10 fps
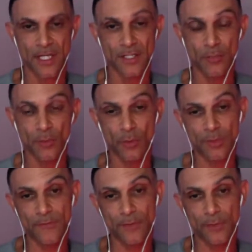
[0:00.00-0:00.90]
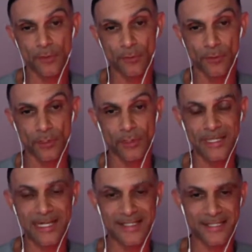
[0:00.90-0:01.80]
So what we've got to really
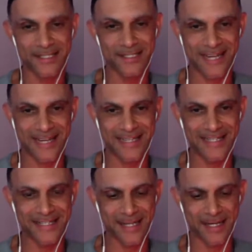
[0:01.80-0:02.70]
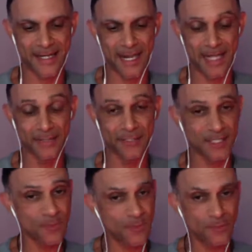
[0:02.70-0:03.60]
understand is that unless
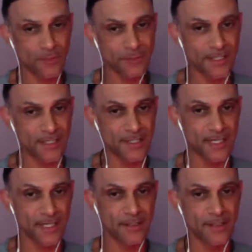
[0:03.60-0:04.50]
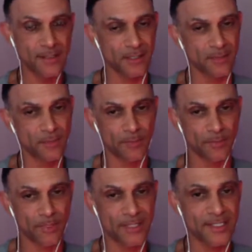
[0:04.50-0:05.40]
we've got these things, like my
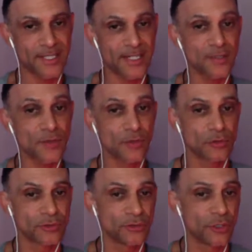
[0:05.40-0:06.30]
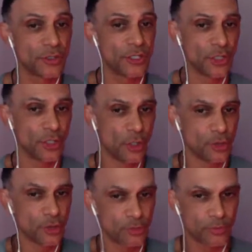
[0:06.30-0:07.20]
brother says, called
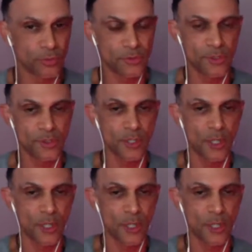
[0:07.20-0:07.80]
non-negotiables,